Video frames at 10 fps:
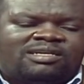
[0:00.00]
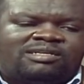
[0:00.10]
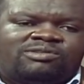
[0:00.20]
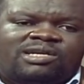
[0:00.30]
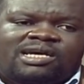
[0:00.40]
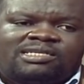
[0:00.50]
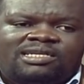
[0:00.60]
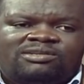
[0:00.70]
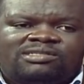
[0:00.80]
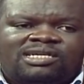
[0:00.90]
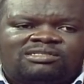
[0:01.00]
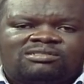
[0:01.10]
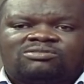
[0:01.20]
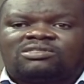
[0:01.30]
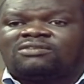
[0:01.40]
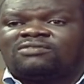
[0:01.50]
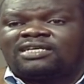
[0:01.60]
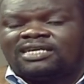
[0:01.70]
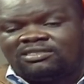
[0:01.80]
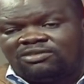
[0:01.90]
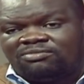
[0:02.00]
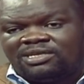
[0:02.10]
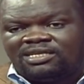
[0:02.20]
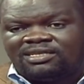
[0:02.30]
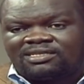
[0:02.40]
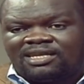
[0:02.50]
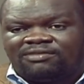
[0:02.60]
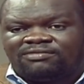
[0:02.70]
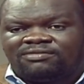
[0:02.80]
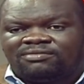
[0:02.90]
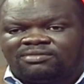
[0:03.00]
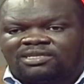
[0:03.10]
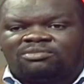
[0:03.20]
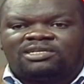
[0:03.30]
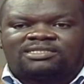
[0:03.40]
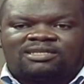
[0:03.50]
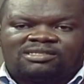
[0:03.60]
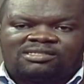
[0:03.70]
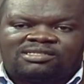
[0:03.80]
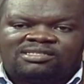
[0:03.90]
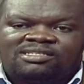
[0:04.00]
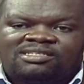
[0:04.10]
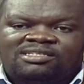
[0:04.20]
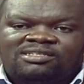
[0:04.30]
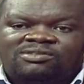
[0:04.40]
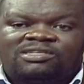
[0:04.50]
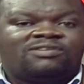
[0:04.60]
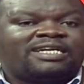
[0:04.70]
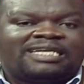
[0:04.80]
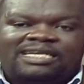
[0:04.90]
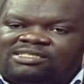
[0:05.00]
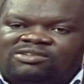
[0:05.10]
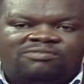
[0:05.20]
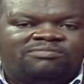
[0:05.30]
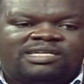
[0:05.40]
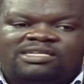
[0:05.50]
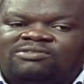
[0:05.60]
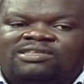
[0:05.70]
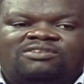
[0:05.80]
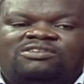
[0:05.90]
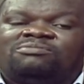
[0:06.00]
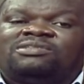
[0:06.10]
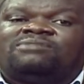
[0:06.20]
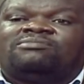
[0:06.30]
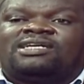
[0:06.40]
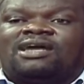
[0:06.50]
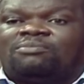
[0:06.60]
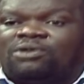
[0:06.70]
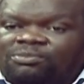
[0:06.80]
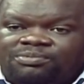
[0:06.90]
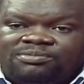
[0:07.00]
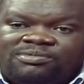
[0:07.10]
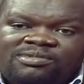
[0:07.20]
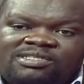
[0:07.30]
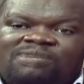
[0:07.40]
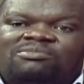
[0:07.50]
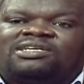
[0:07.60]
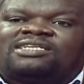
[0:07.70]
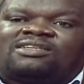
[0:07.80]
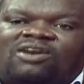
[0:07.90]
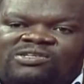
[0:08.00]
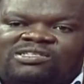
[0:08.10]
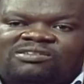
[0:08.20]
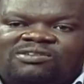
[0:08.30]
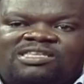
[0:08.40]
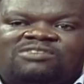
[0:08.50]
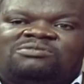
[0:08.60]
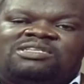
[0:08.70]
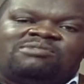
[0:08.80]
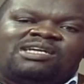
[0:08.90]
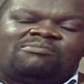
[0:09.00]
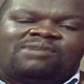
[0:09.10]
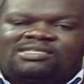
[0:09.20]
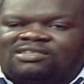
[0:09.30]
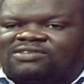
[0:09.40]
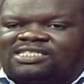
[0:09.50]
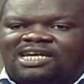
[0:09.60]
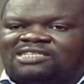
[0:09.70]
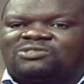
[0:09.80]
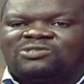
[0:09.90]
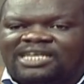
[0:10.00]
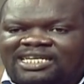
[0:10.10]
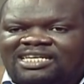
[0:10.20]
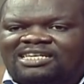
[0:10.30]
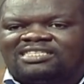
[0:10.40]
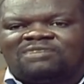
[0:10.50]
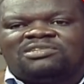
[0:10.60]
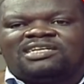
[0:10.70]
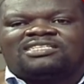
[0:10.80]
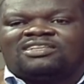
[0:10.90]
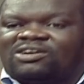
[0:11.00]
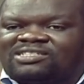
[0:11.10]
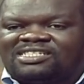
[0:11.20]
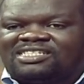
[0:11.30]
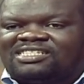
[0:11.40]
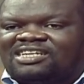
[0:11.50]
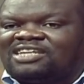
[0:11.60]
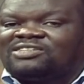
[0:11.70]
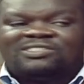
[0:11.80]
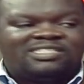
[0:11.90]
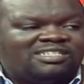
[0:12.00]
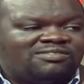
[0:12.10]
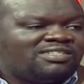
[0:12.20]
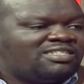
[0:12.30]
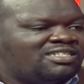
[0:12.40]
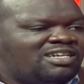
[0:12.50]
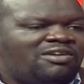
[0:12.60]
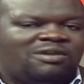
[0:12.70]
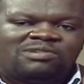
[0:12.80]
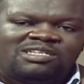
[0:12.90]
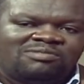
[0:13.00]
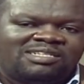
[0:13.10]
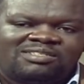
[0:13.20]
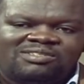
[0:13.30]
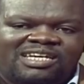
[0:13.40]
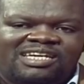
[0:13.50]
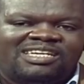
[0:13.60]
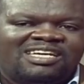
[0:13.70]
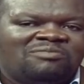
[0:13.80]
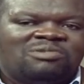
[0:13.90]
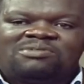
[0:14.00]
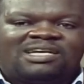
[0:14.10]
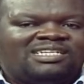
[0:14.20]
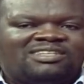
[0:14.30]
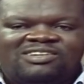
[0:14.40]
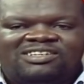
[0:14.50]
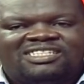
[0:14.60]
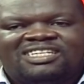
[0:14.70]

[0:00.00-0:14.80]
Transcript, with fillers: what I can tell you is that whatever gains you've made in this life, somebody has lost. Whatever gains you have made, whether you've been made a pope, somebody has lost. Whether you've been made a pastor of a church today, somebody has lost. And you'll see even our appointments today, people are in court.